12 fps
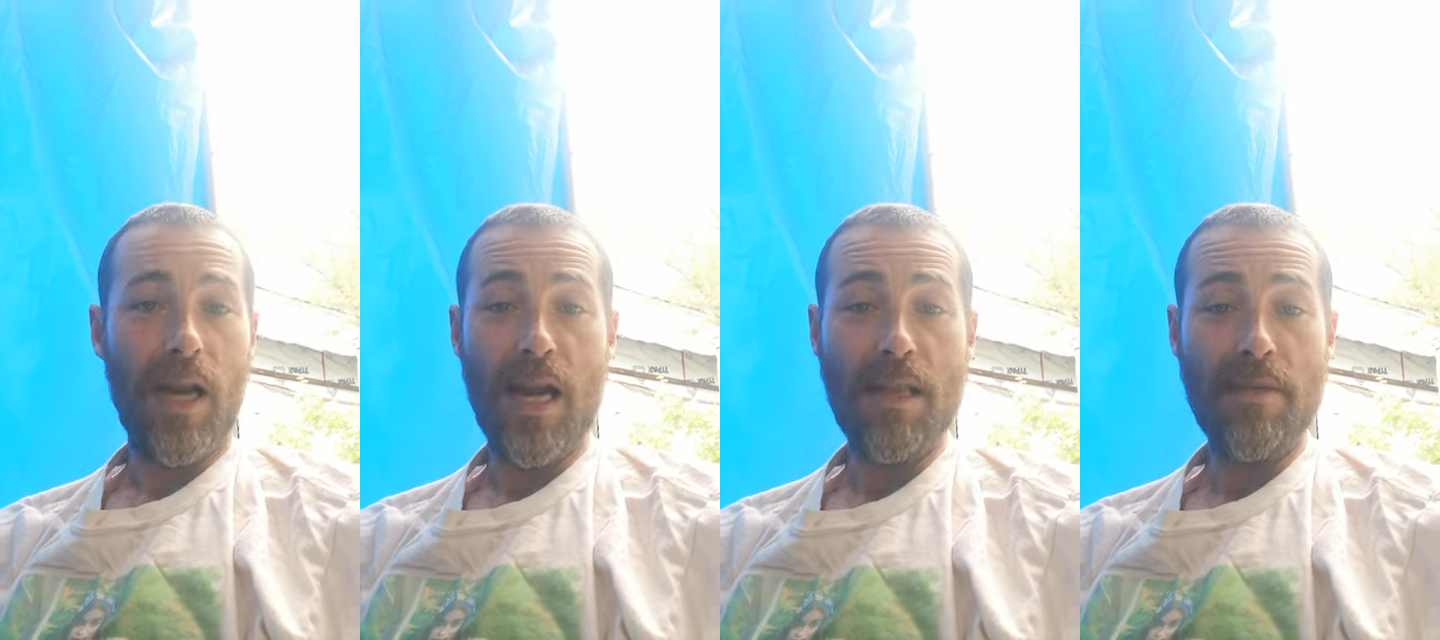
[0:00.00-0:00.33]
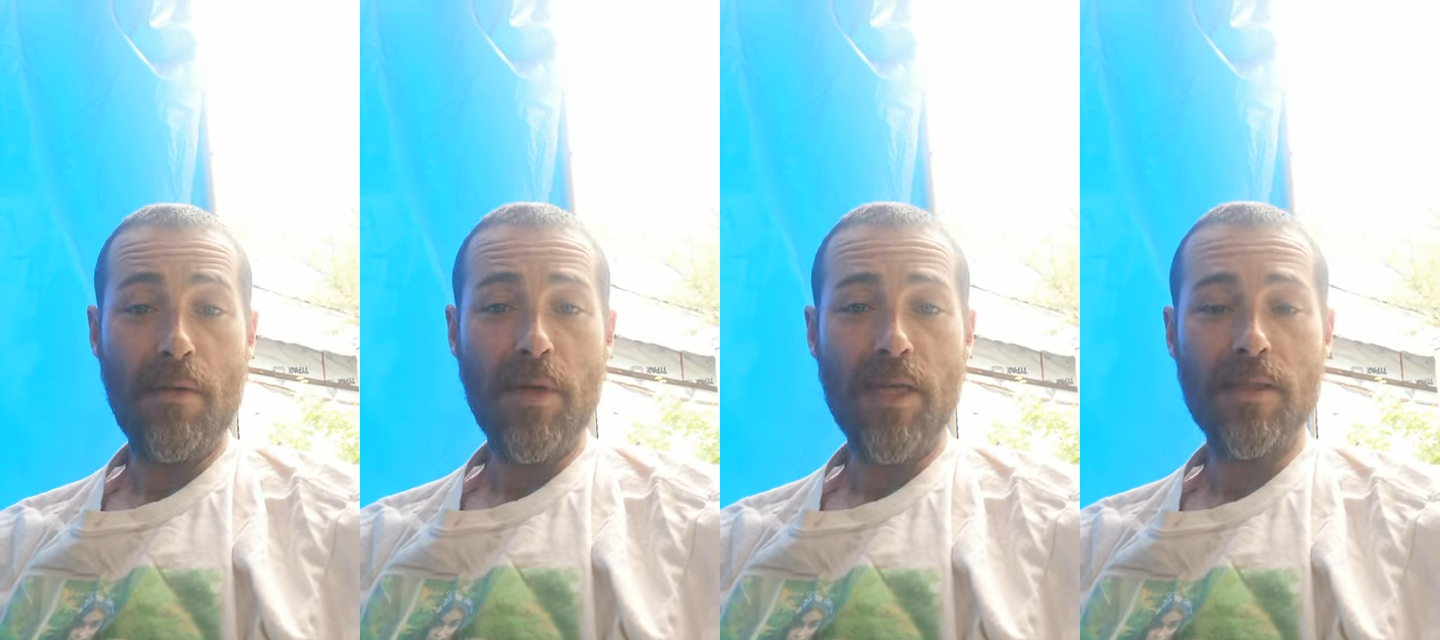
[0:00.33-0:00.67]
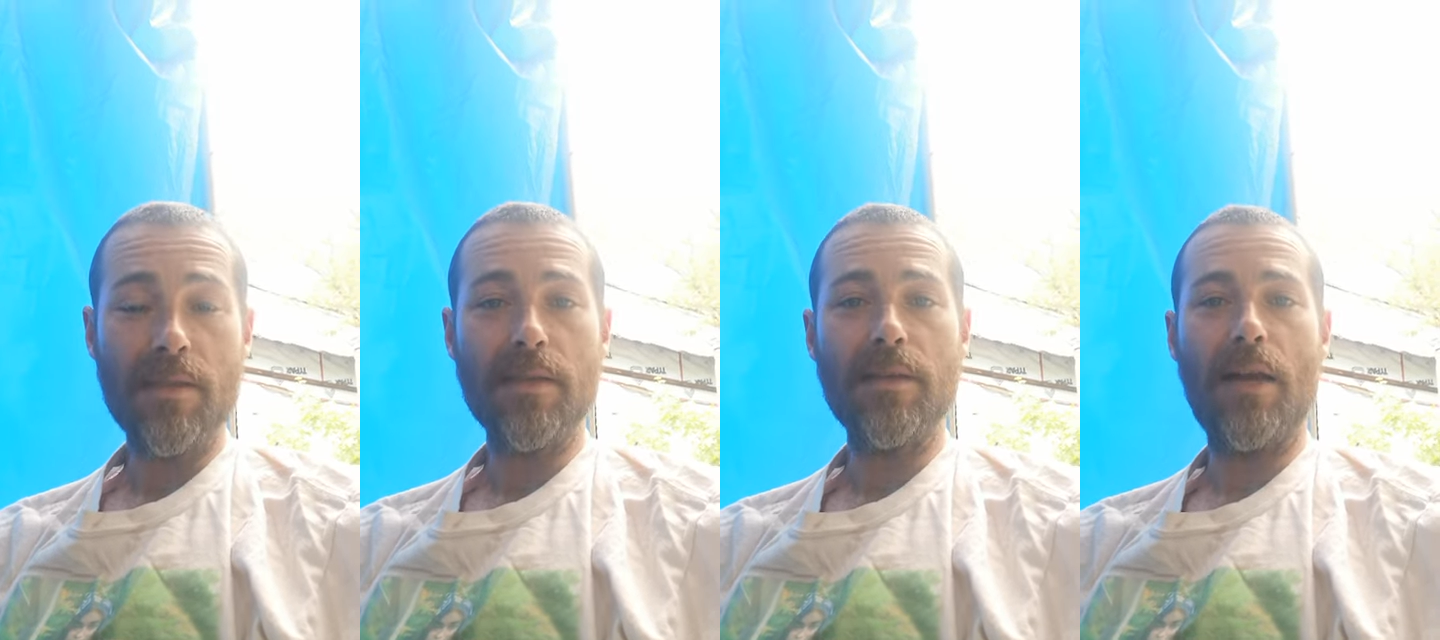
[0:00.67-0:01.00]
and then we
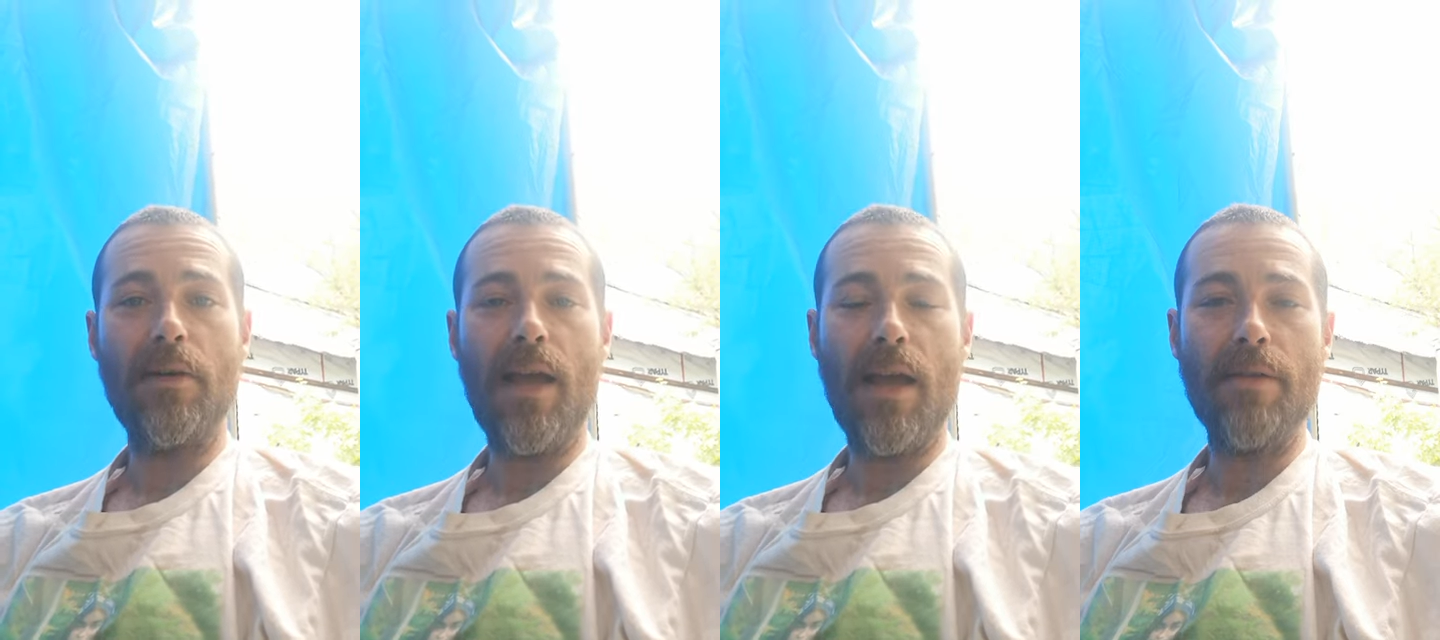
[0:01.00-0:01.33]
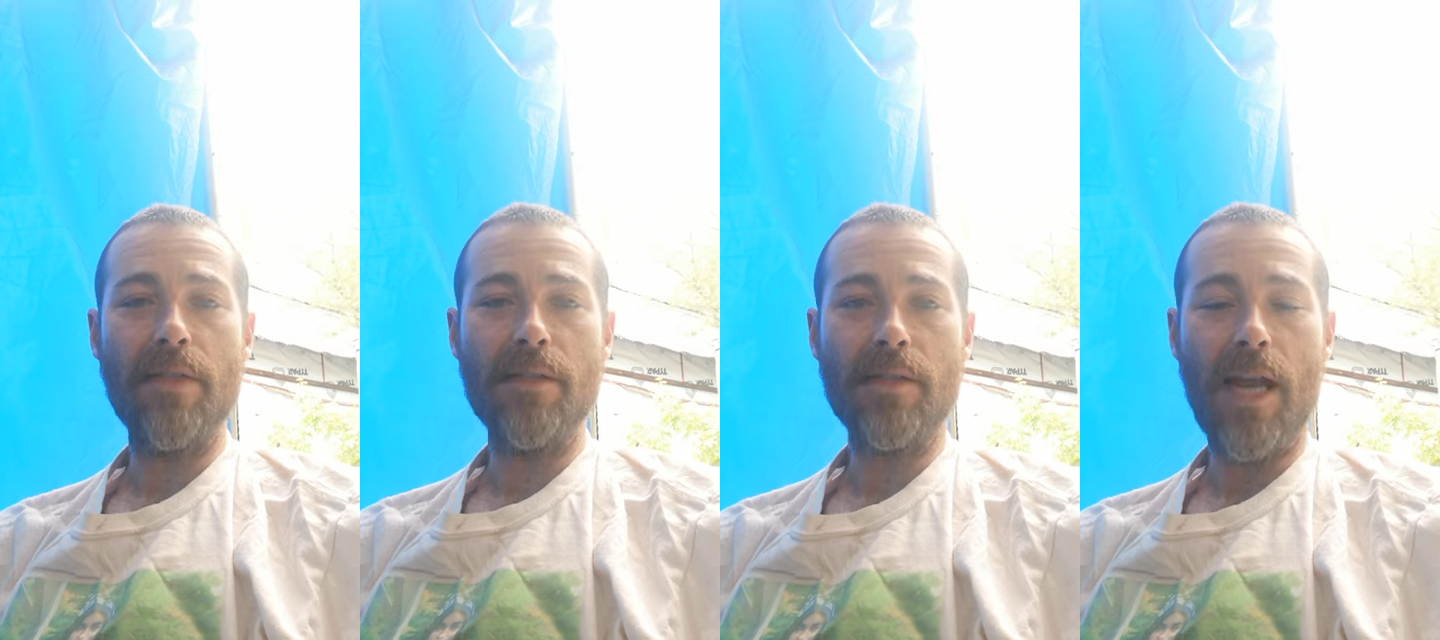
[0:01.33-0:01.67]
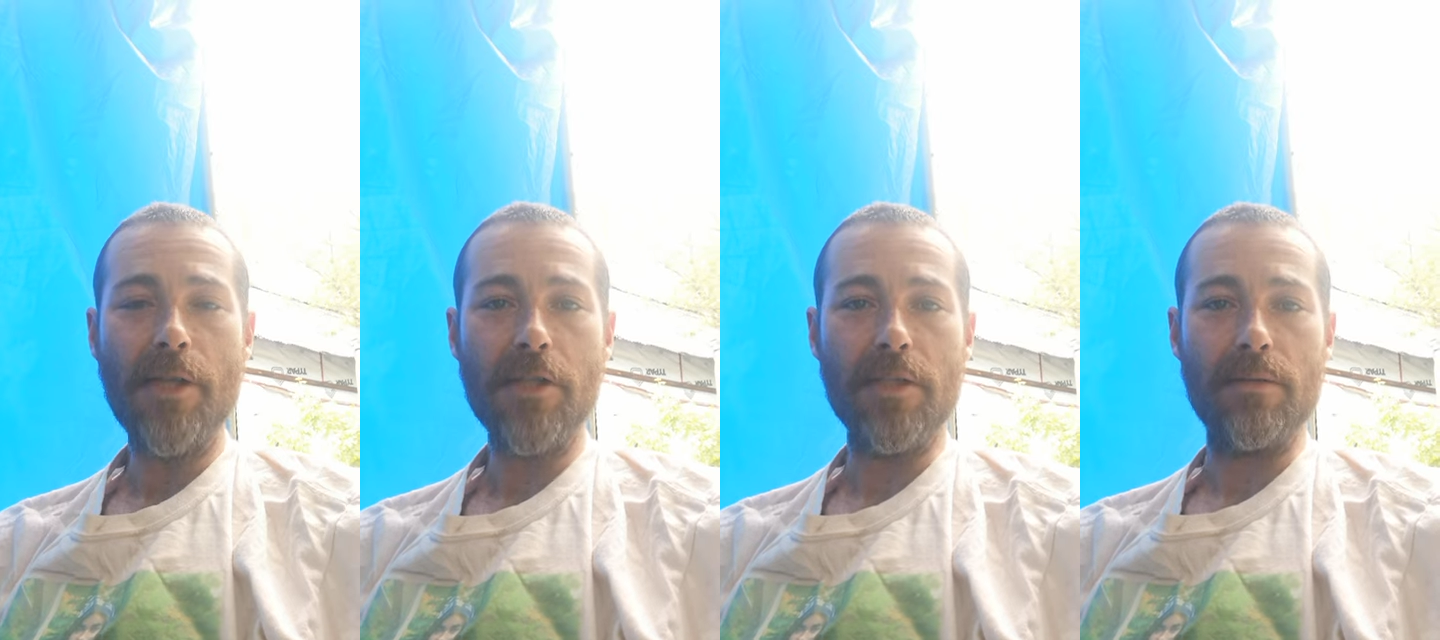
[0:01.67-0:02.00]
can sit down and have a
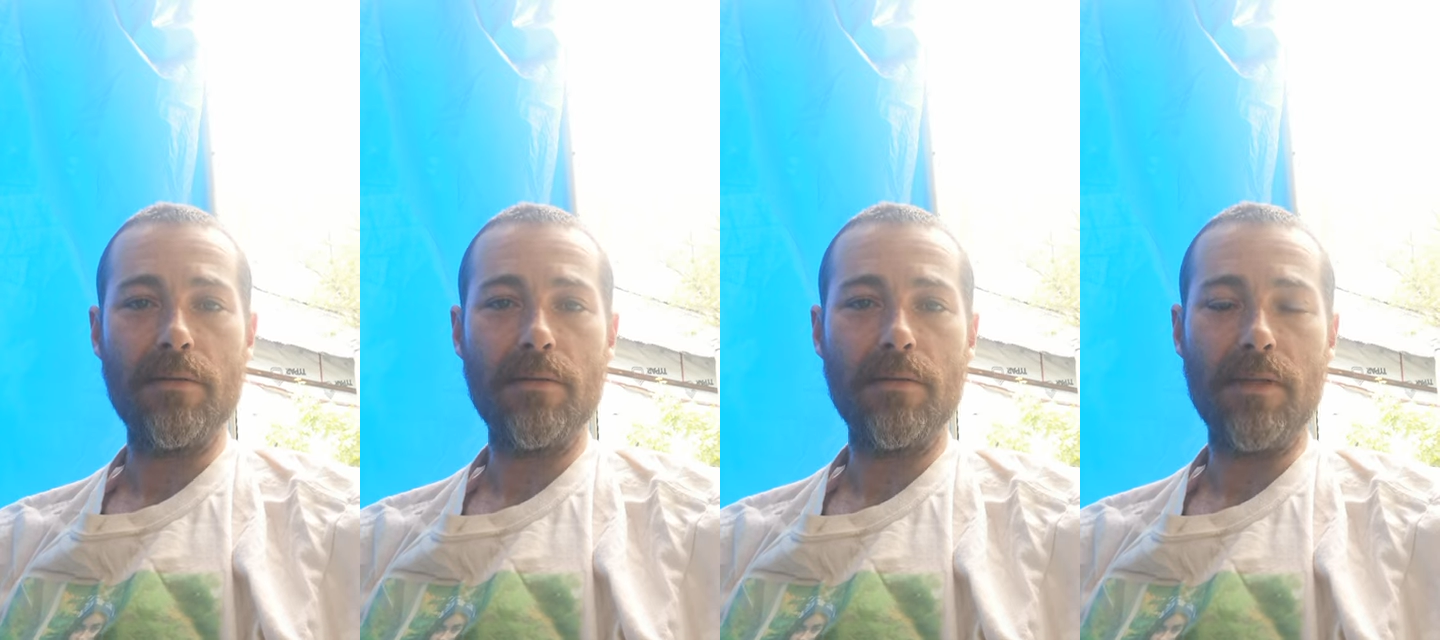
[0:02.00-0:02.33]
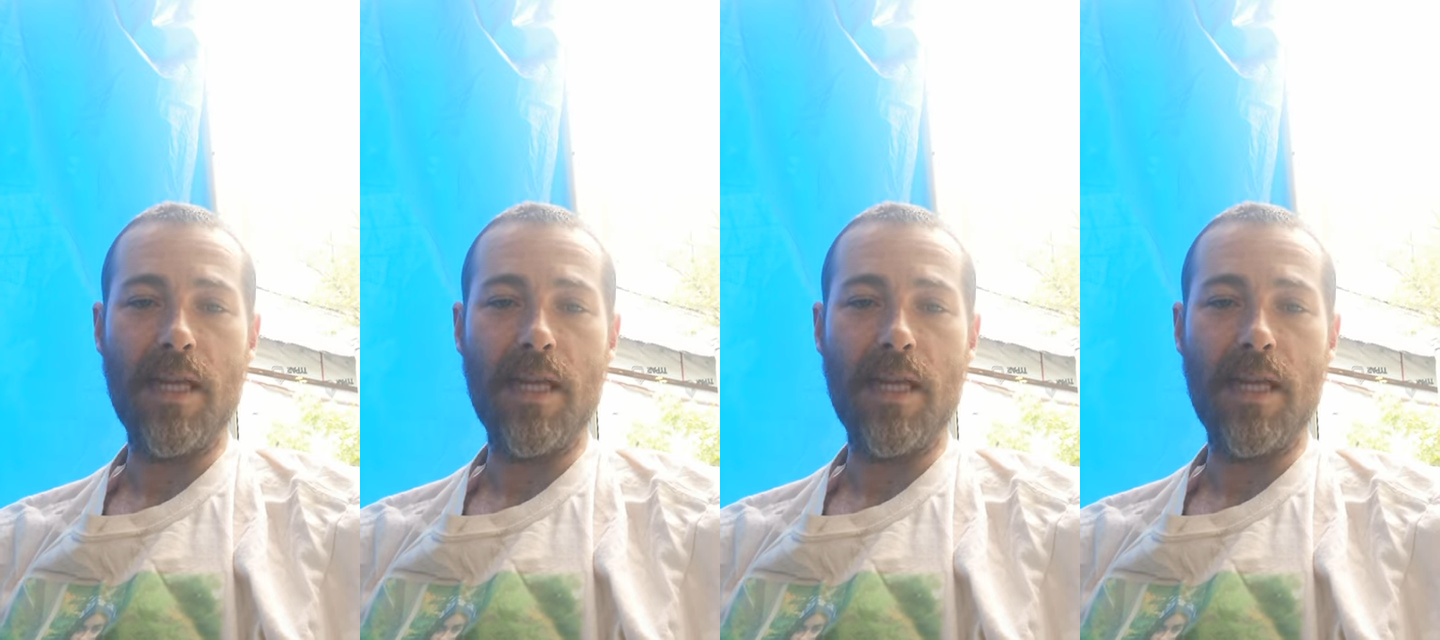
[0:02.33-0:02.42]
discussion.